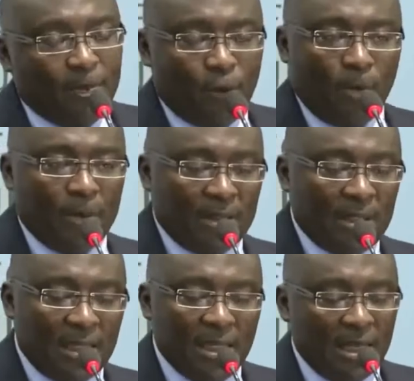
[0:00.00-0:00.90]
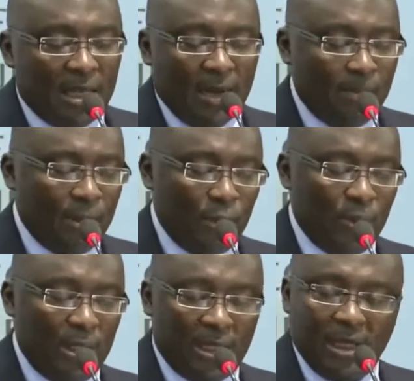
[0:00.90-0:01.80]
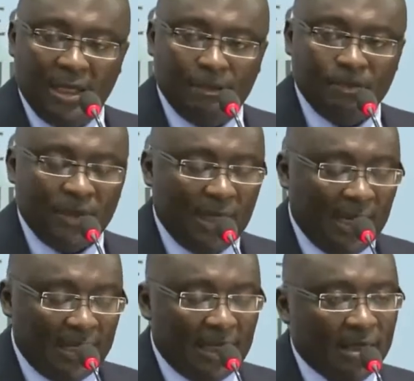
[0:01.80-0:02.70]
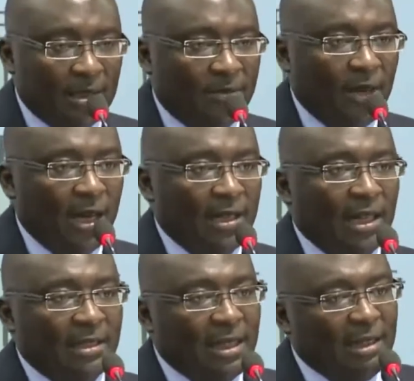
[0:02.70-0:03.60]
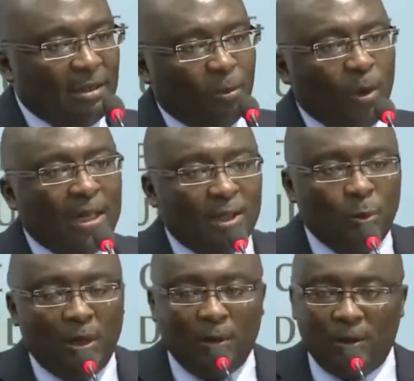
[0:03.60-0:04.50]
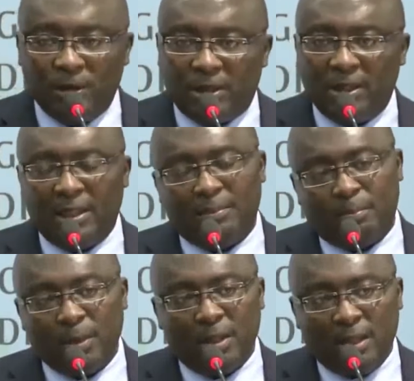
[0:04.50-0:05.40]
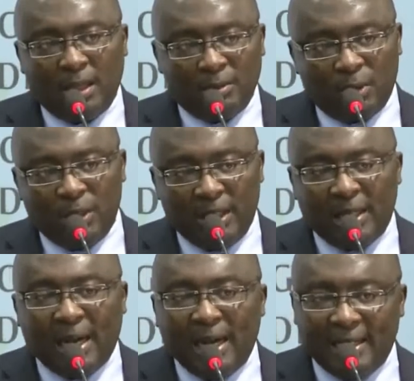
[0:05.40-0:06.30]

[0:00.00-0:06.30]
property can be uniquely identified. And once we launch the unique